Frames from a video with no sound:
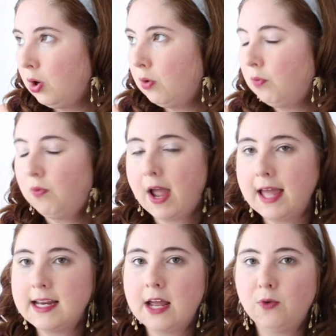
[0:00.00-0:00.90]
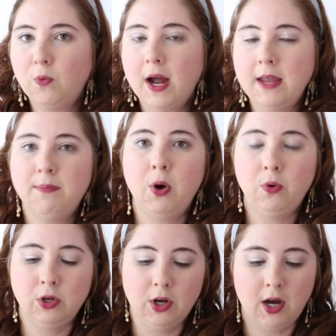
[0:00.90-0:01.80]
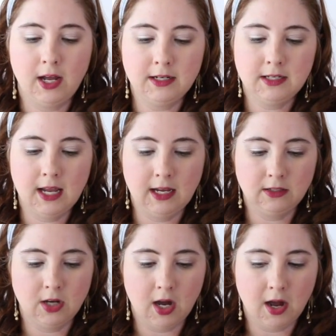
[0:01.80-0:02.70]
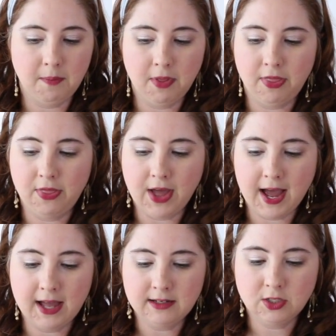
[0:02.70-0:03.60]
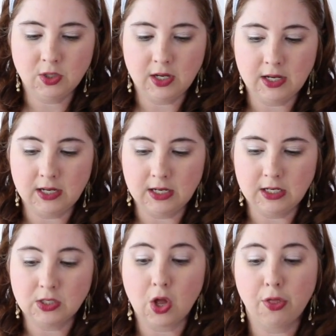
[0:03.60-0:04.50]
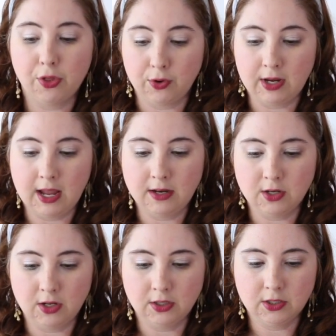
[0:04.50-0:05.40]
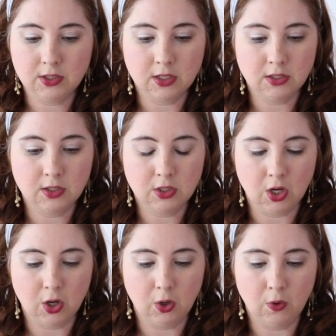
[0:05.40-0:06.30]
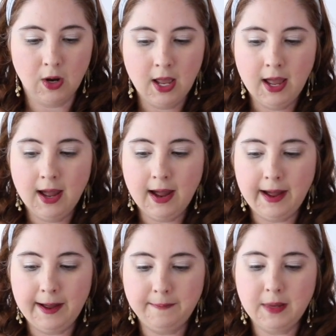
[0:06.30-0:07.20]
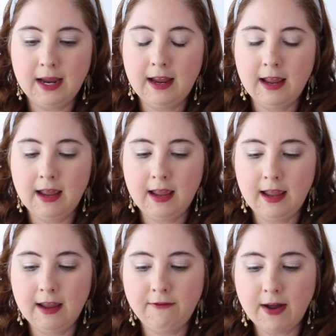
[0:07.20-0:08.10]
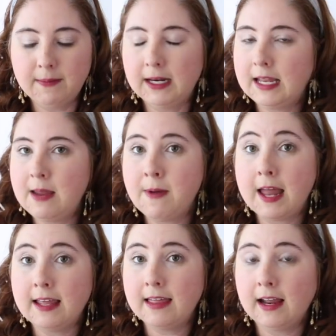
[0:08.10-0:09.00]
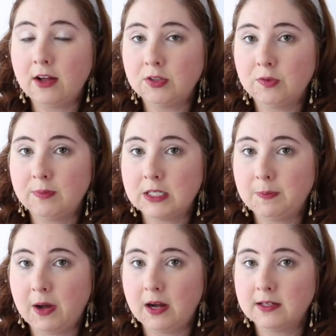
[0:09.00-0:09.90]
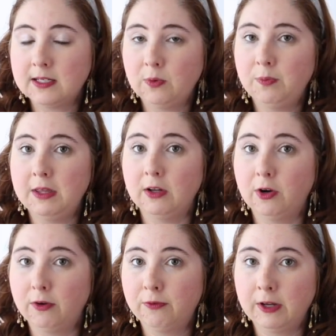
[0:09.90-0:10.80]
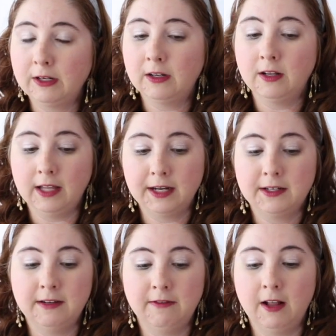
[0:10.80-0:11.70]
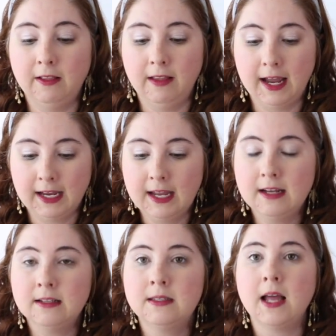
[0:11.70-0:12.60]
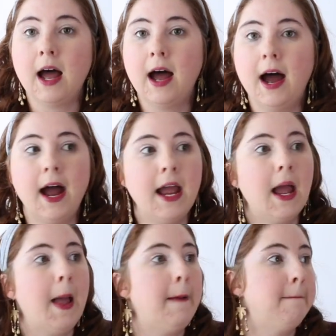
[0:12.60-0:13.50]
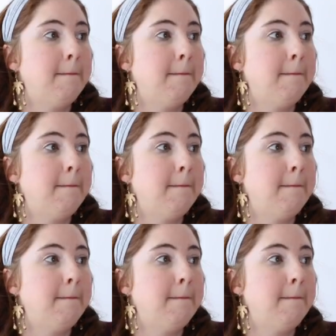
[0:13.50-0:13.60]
red and white polka dot tank top, that is $38. So if I'm going to keep anything else from this box, it will be the Girlfriend Collective leggings. I